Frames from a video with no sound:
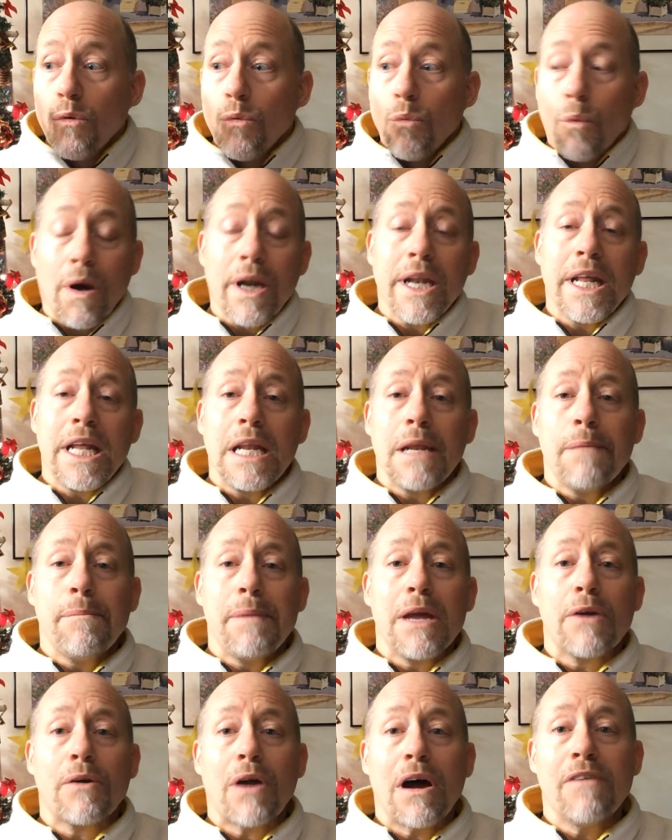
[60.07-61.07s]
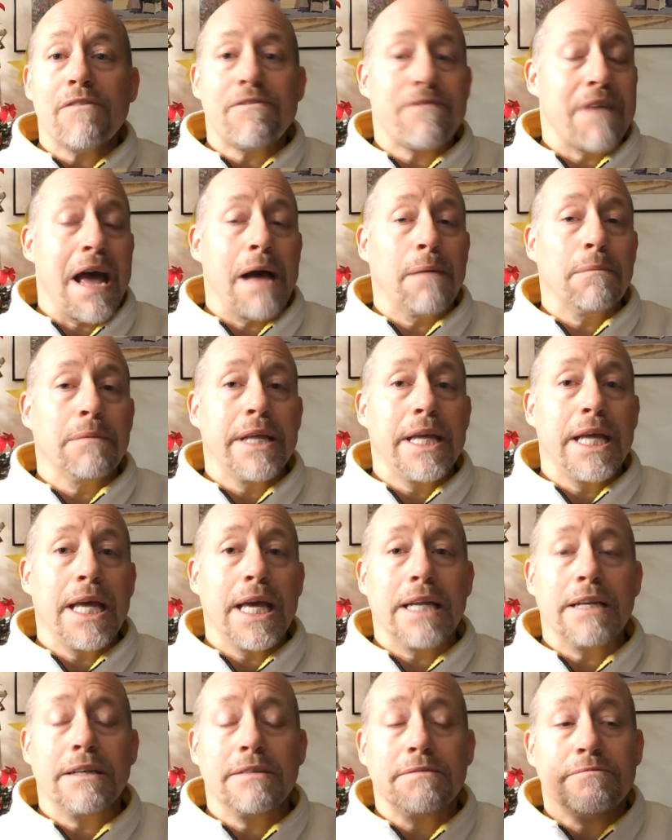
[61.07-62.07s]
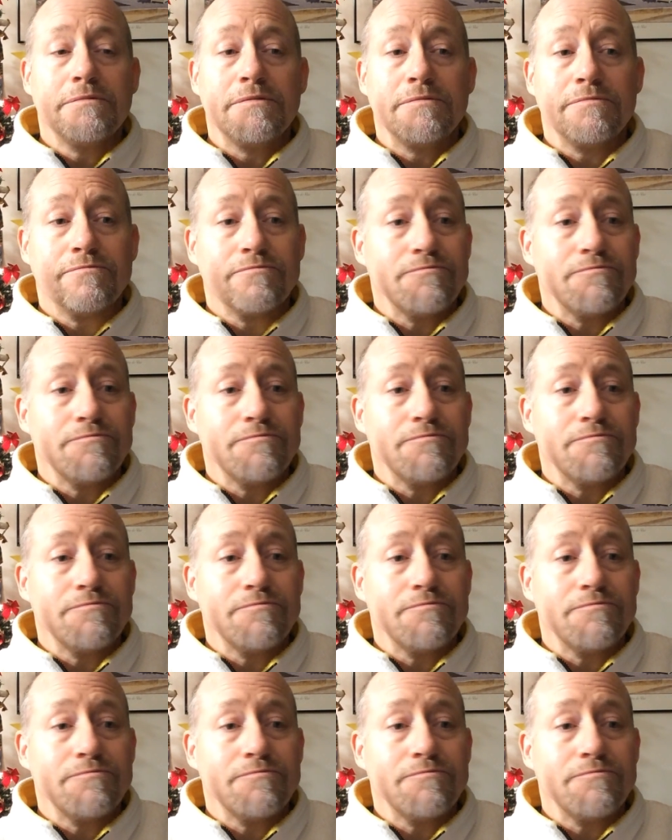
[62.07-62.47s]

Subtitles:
wanting to be around family and